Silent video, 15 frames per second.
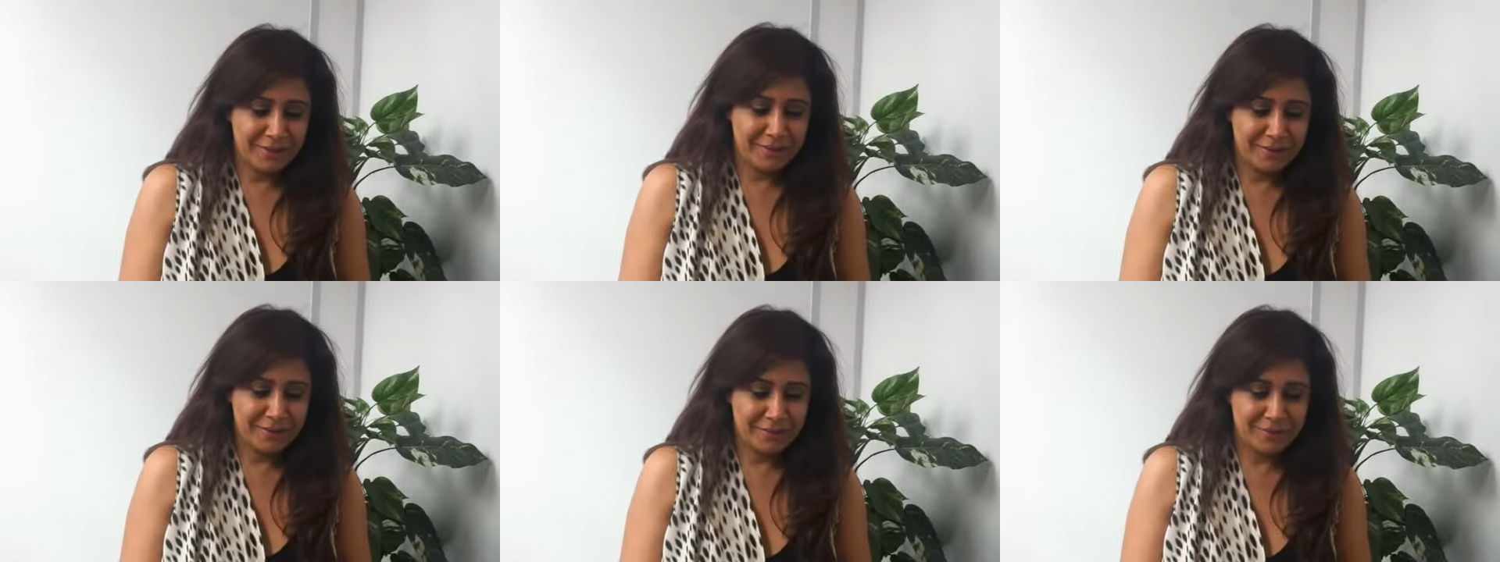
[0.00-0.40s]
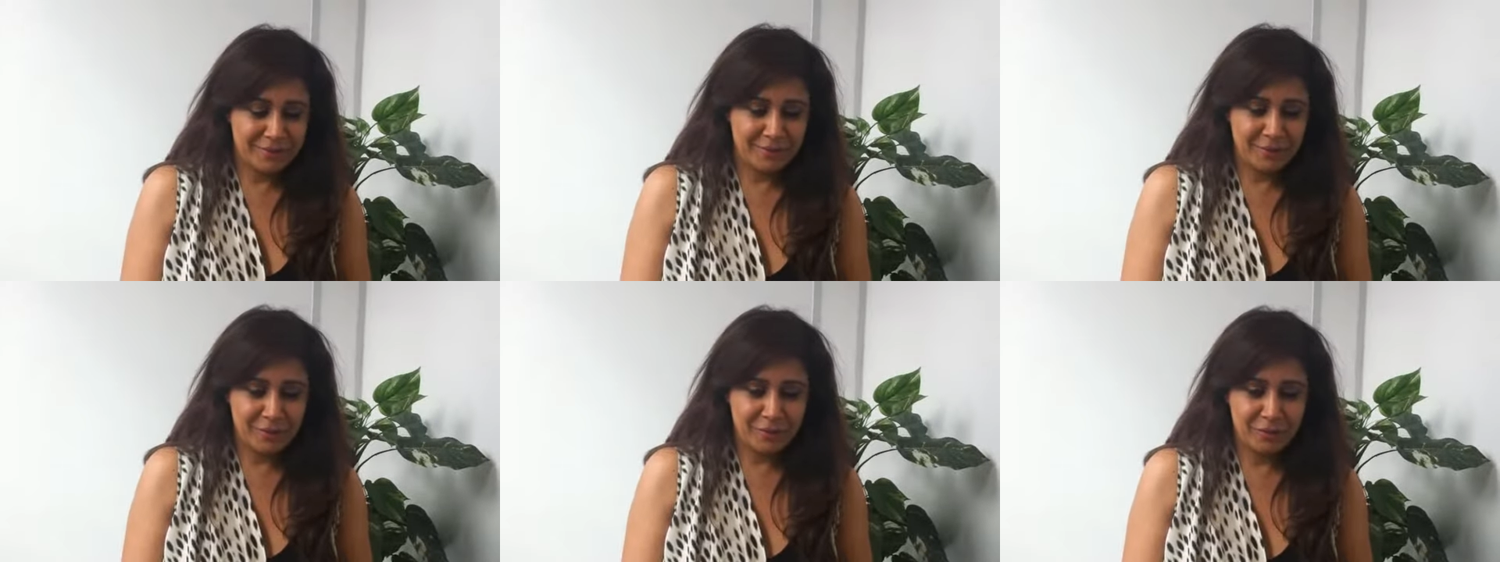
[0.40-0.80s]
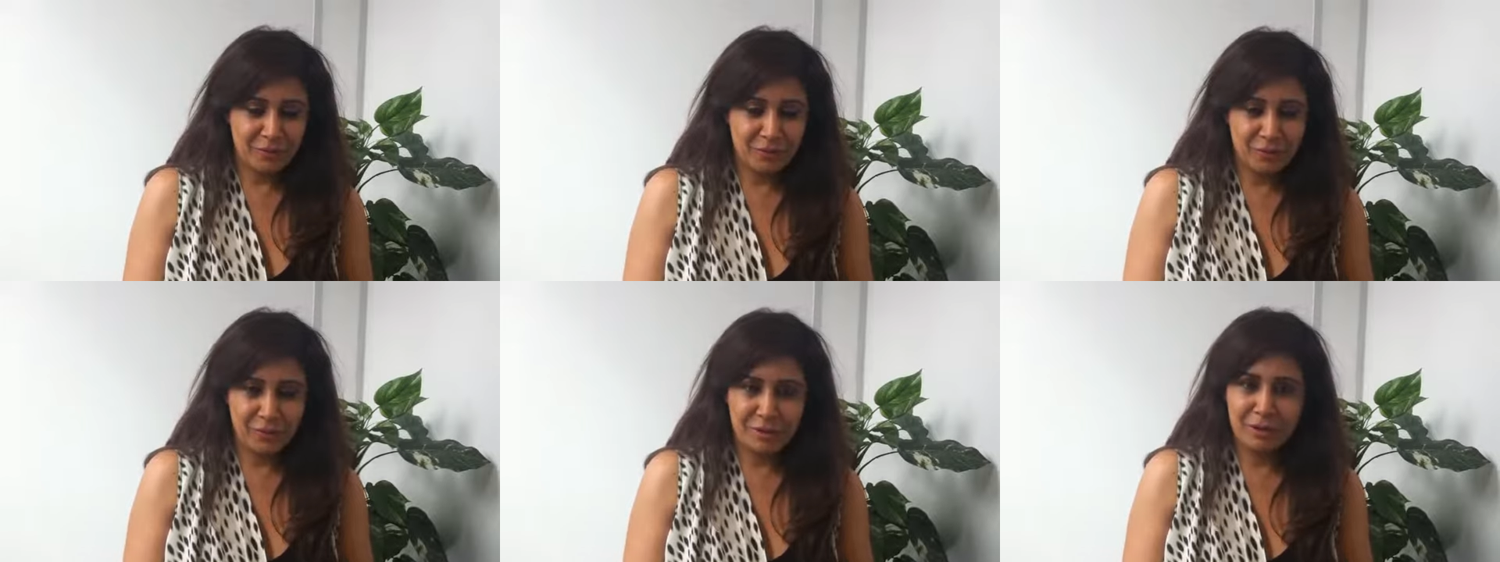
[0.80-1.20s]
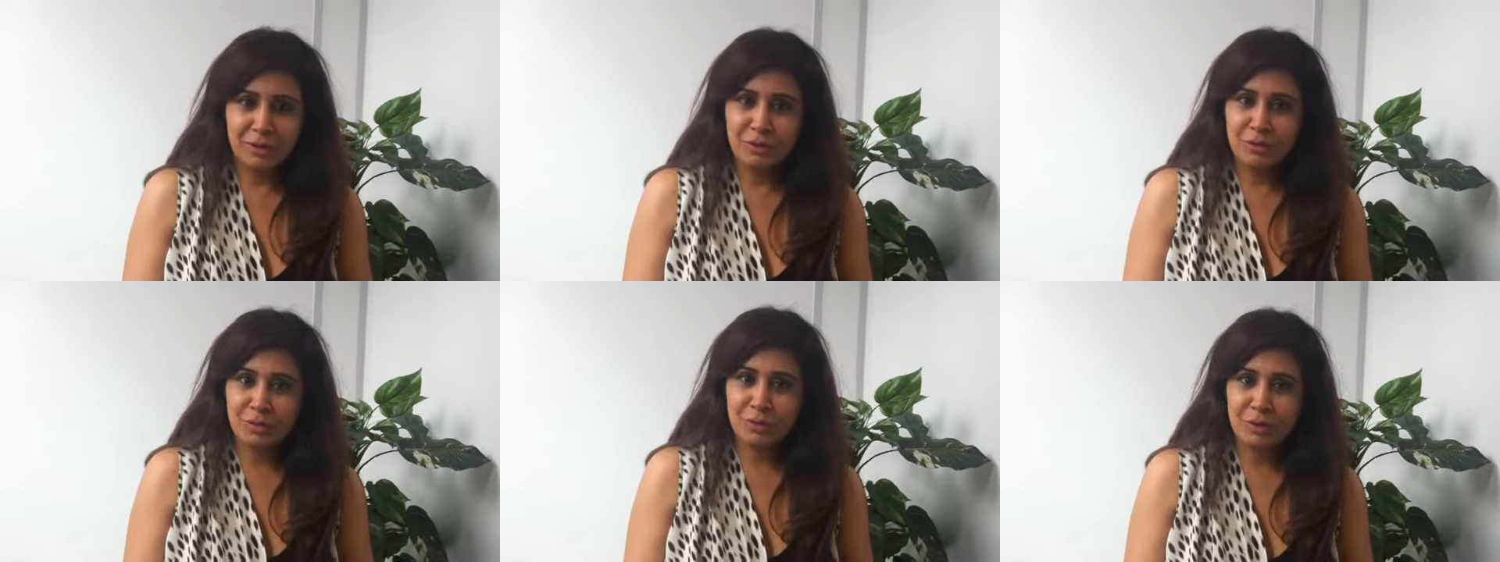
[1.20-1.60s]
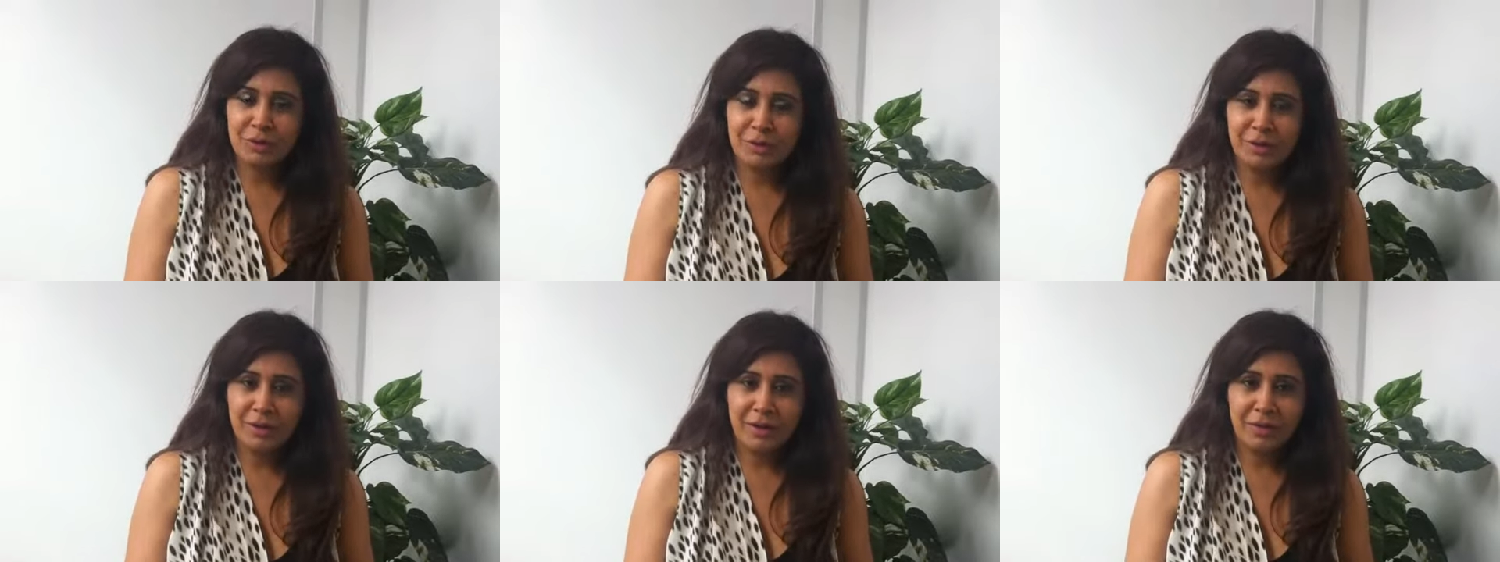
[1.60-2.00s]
and I've thoroughly enjoyed